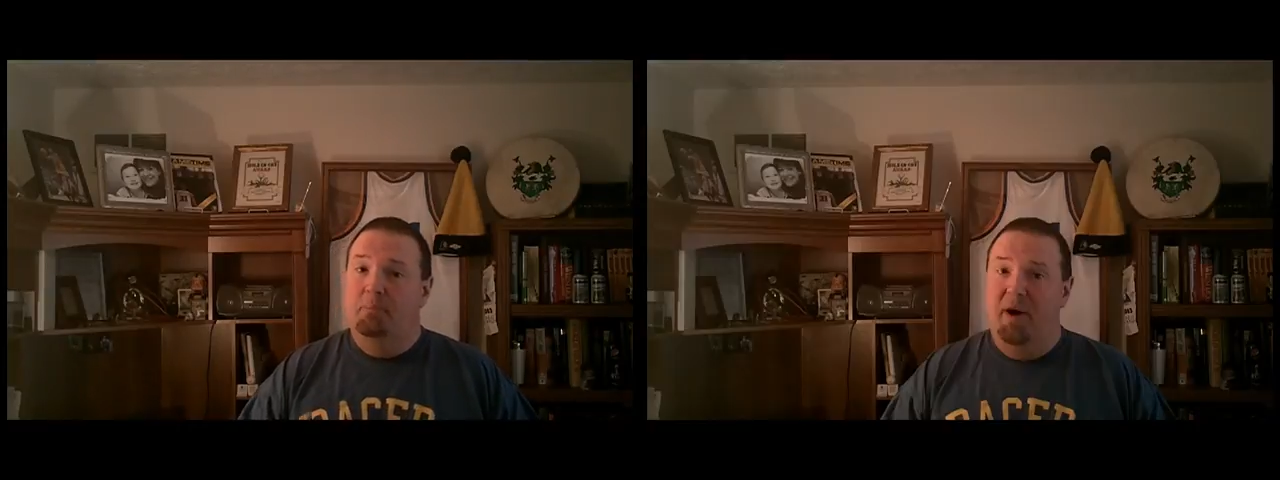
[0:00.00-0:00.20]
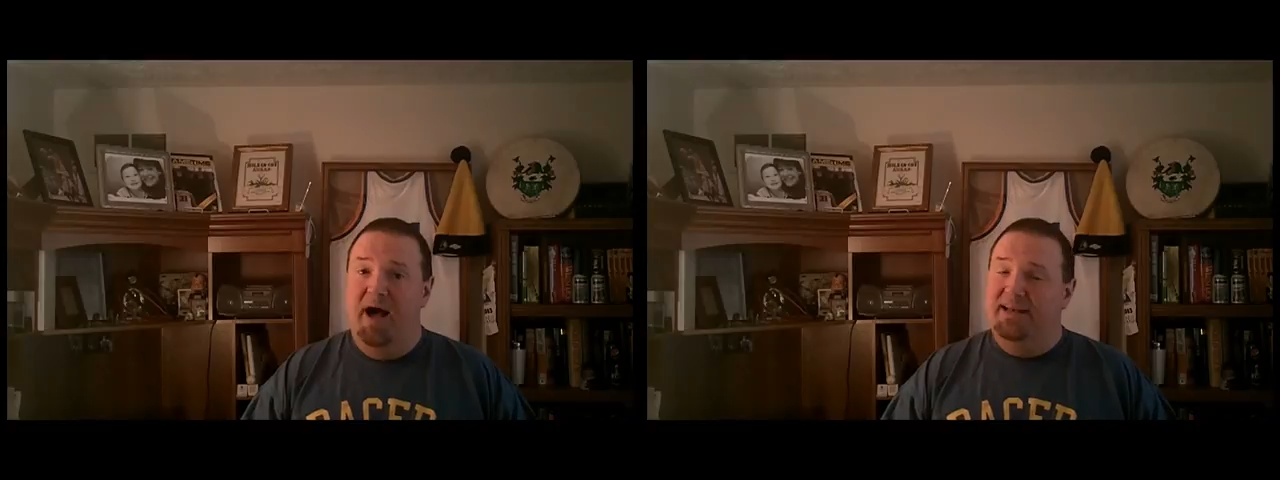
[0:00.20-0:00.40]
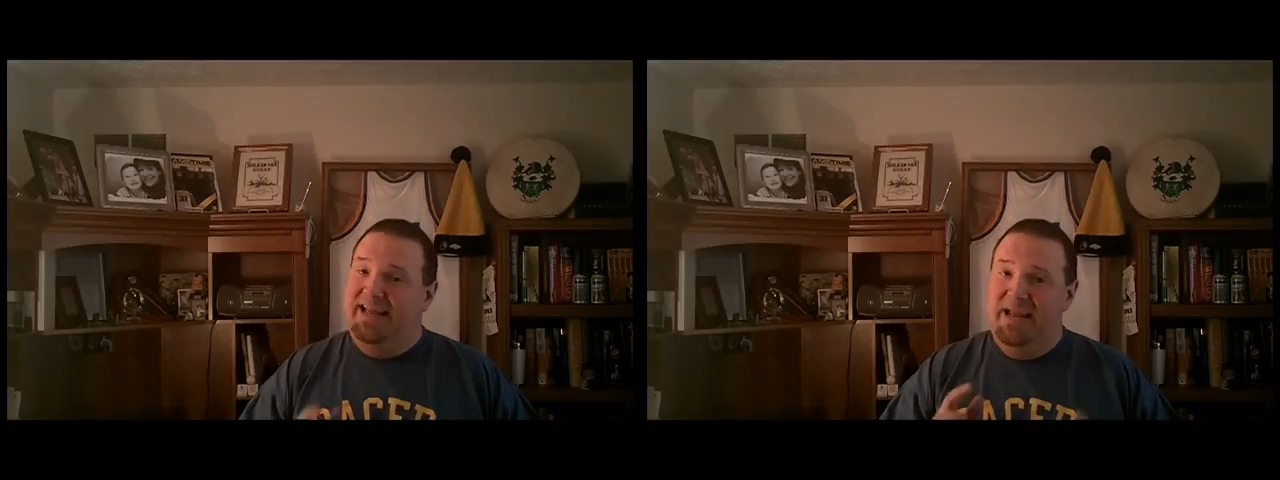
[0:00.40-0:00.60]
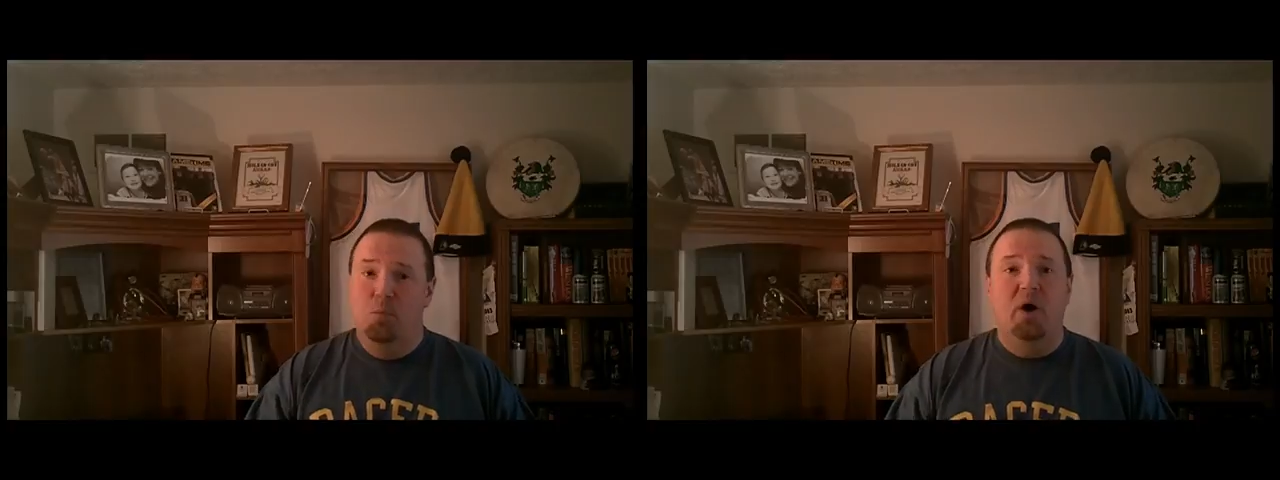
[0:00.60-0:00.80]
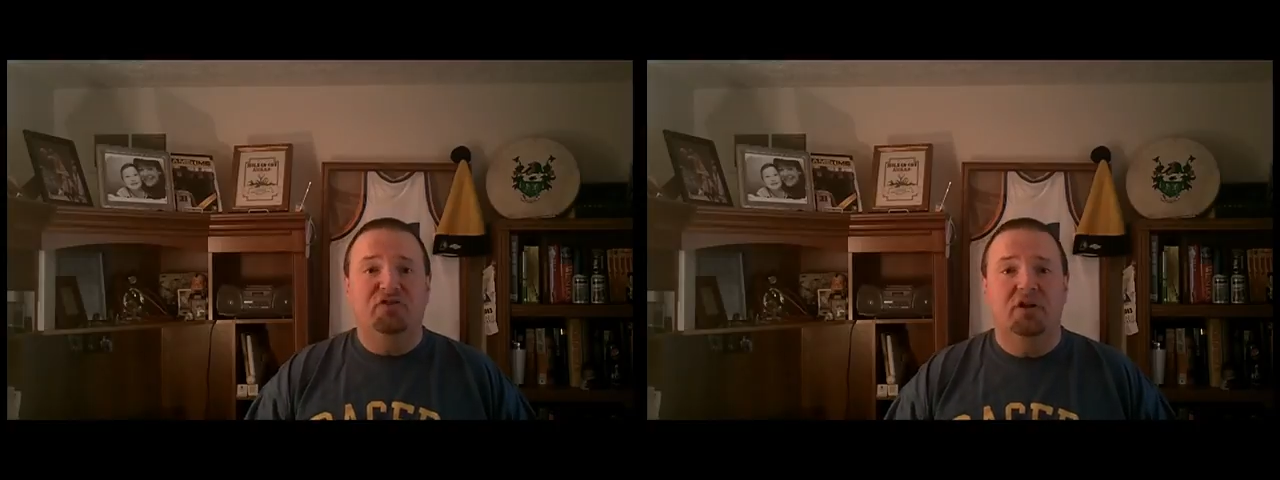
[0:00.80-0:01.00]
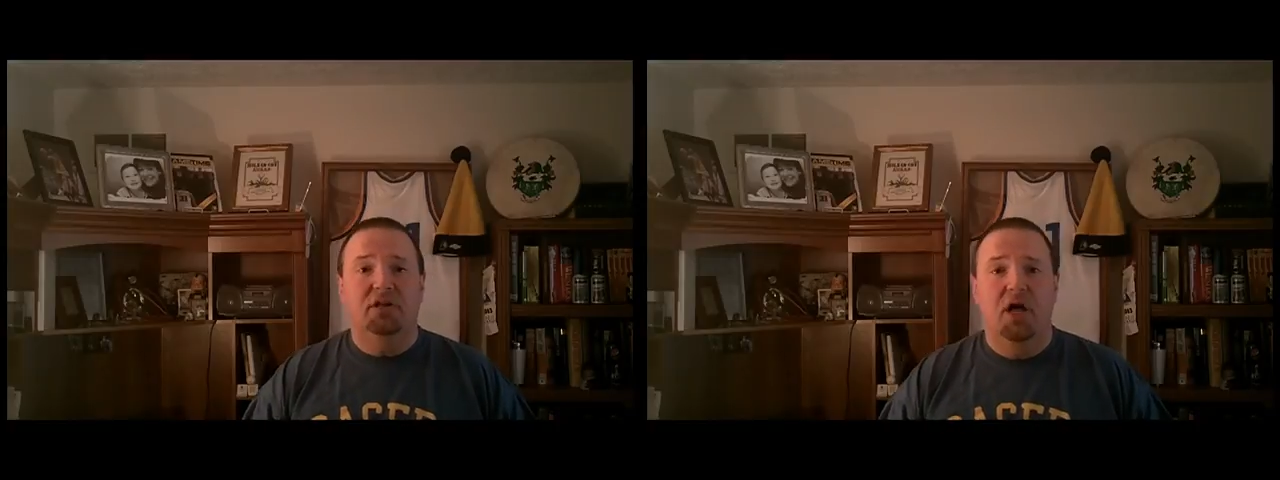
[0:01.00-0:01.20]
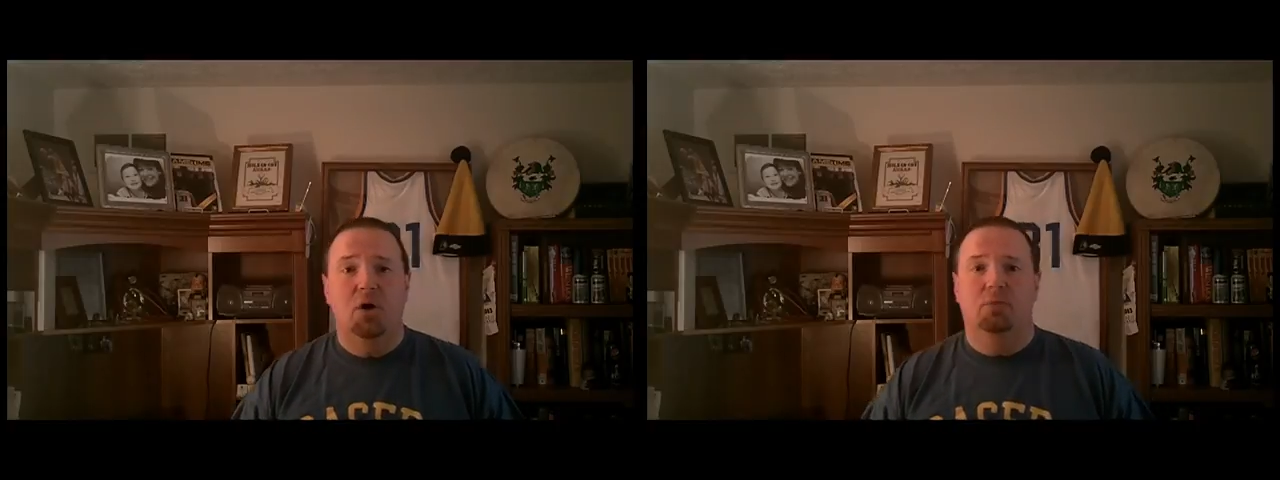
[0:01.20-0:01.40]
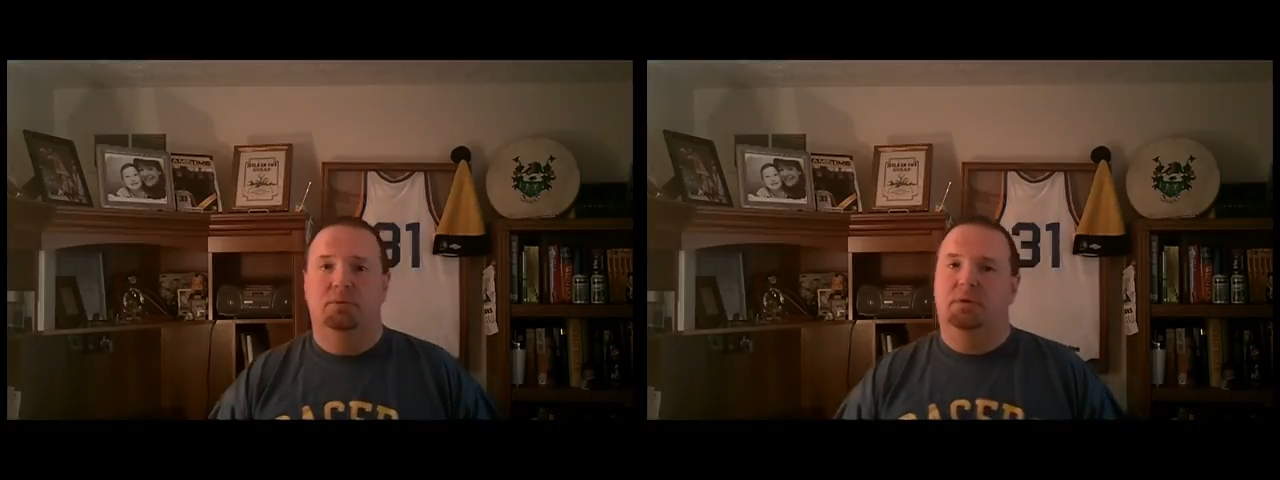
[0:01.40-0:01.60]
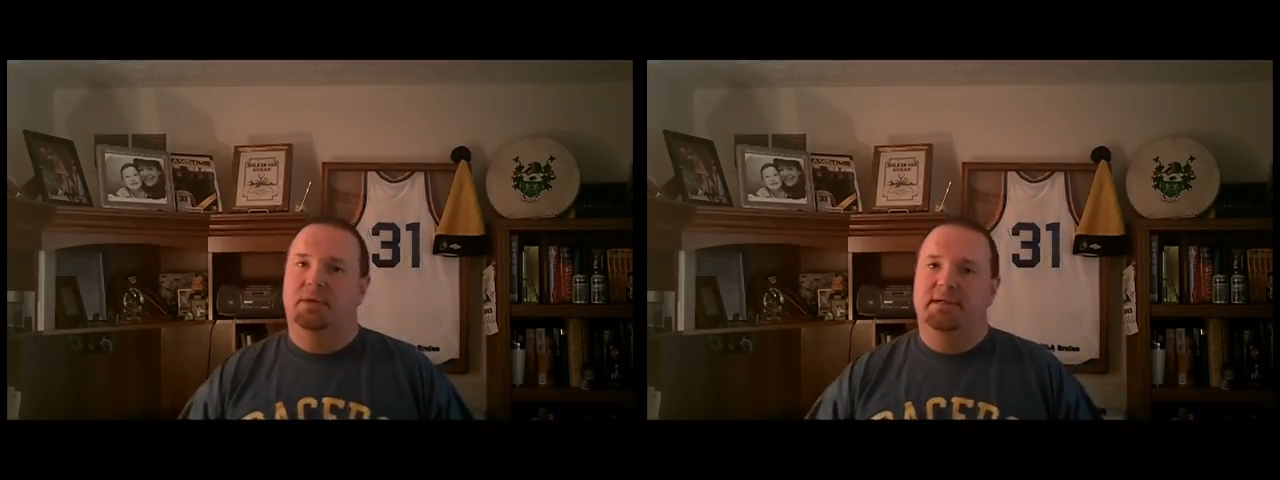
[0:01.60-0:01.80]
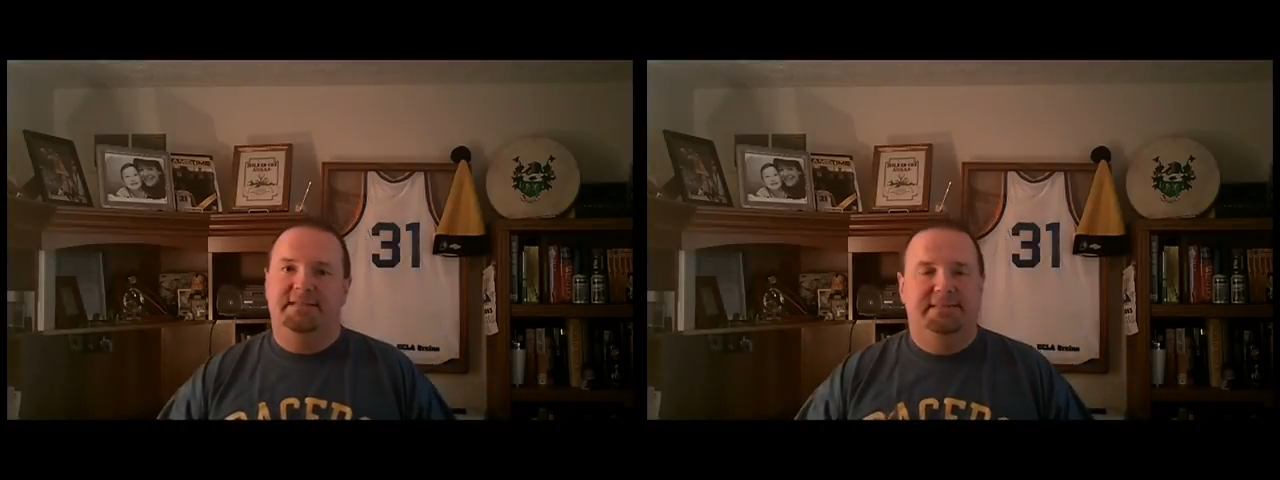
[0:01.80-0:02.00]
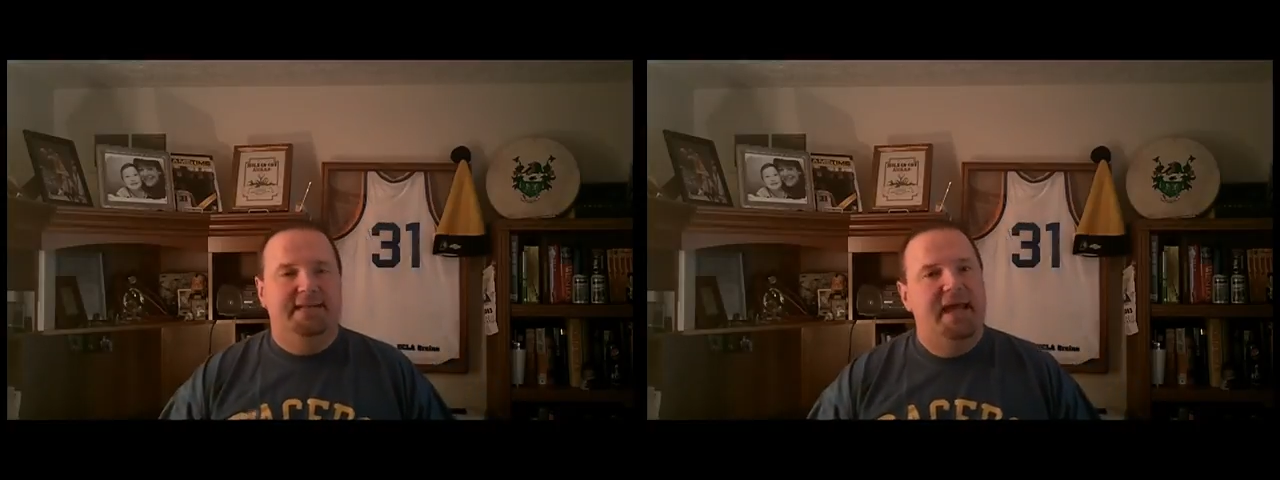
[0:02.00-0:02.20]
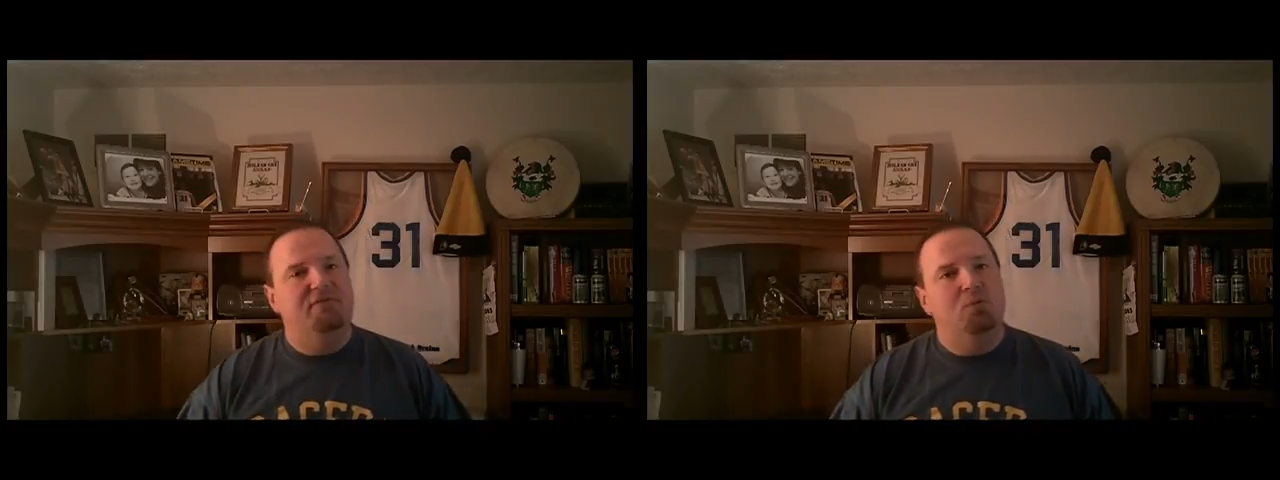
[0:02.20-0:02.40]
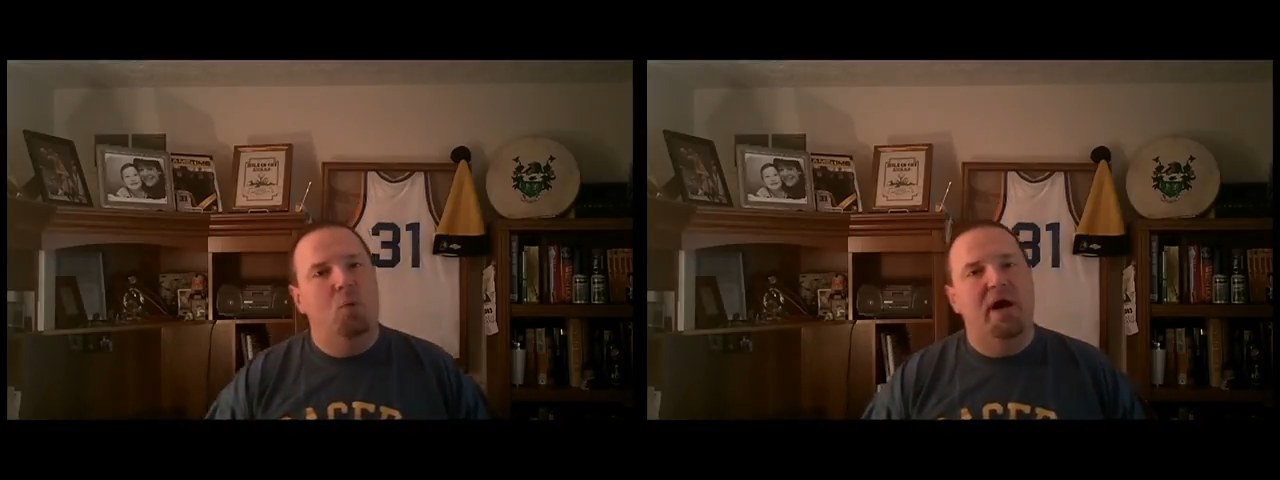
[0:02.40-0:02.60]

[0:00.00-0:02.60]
But he wasn't alone. David